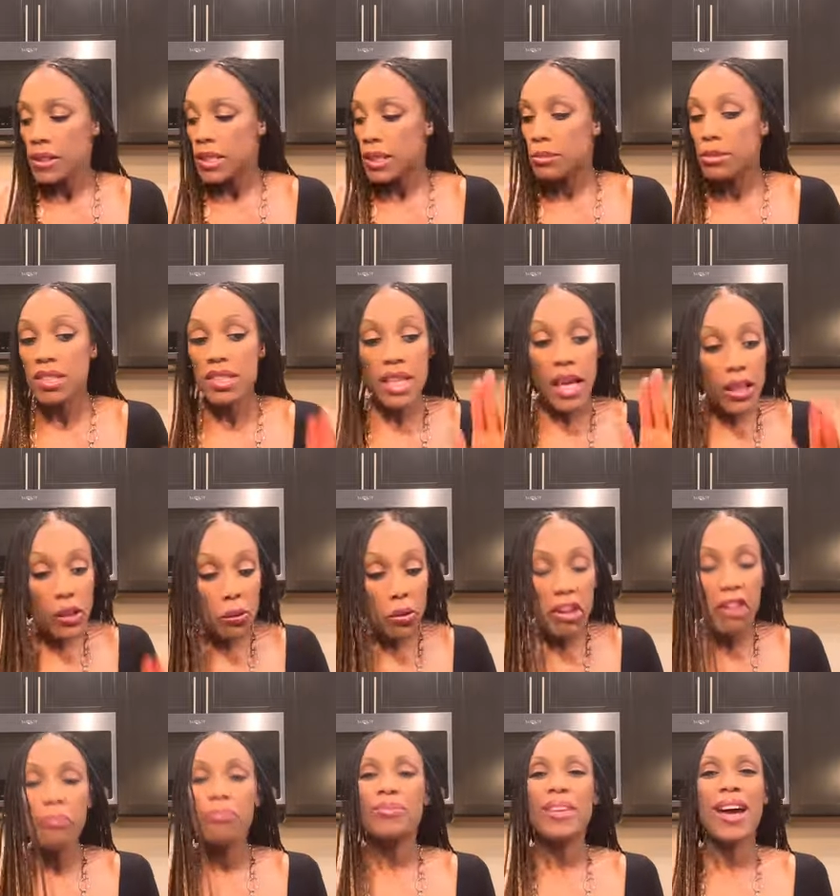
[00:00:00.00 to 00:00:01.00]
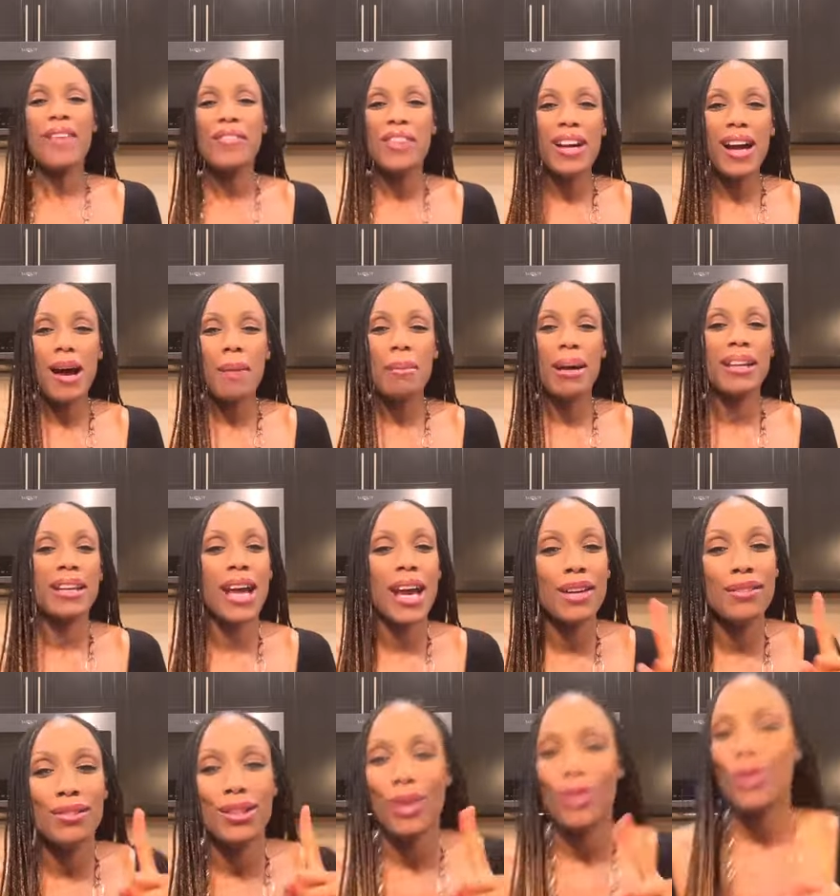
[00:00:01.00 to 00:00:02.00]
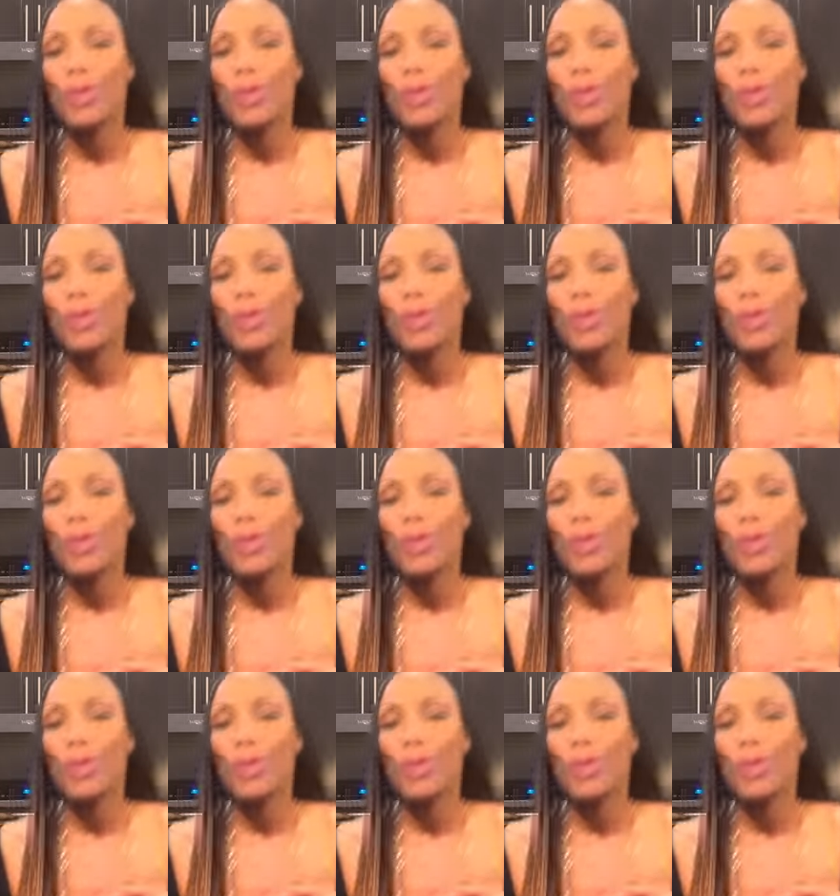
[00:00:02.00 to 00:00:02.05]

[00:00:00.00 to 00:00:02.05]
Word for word: some celery. I forgot my knife